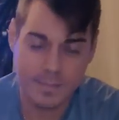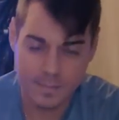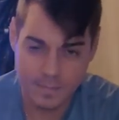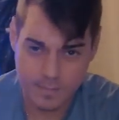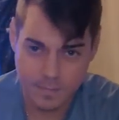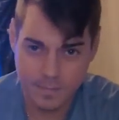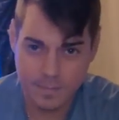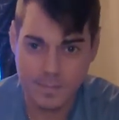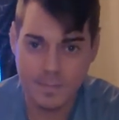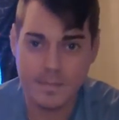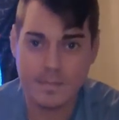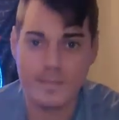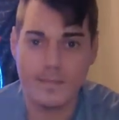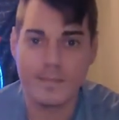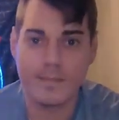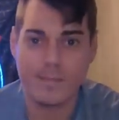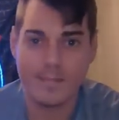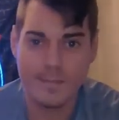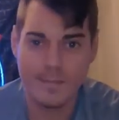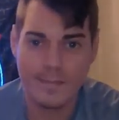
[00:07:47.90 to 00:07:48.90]

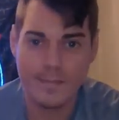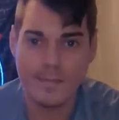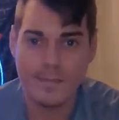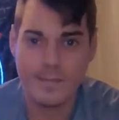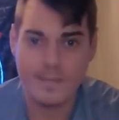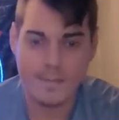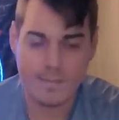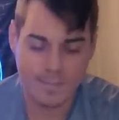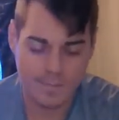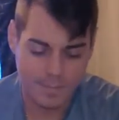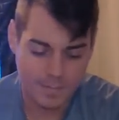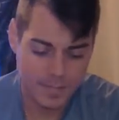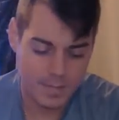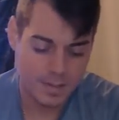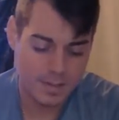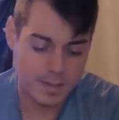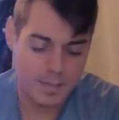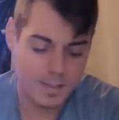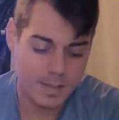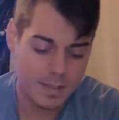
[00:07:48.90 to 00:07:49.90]

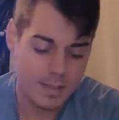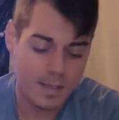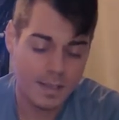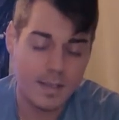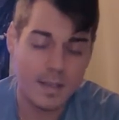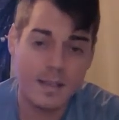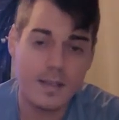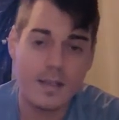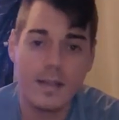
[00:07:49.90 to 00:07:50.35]
No one is speaking in this clip.